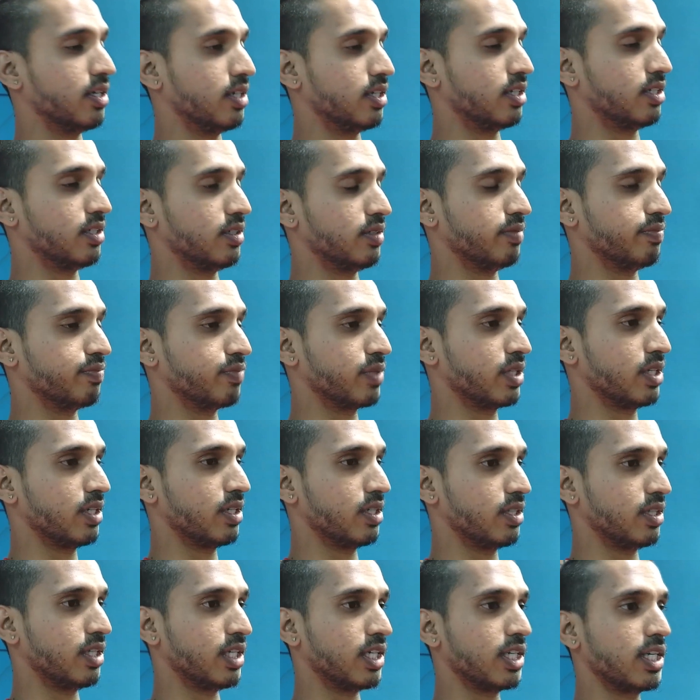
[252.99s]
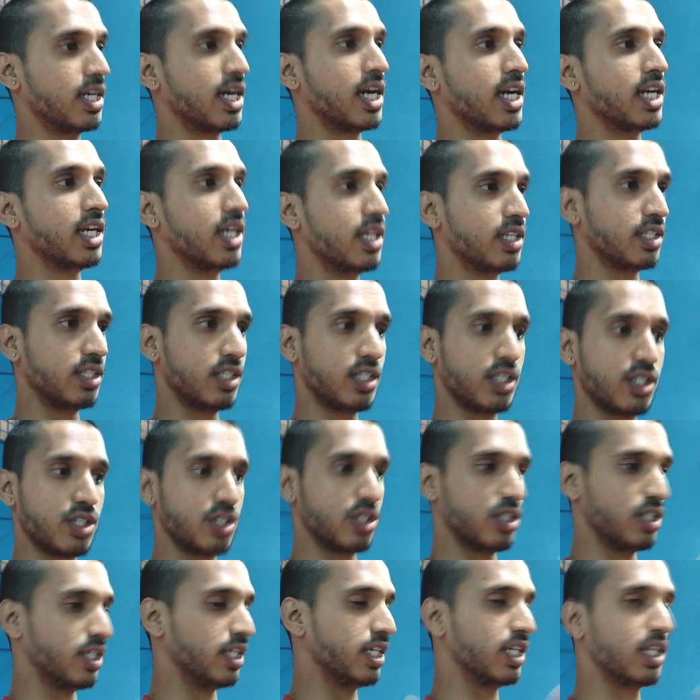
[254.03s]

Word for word: That guy just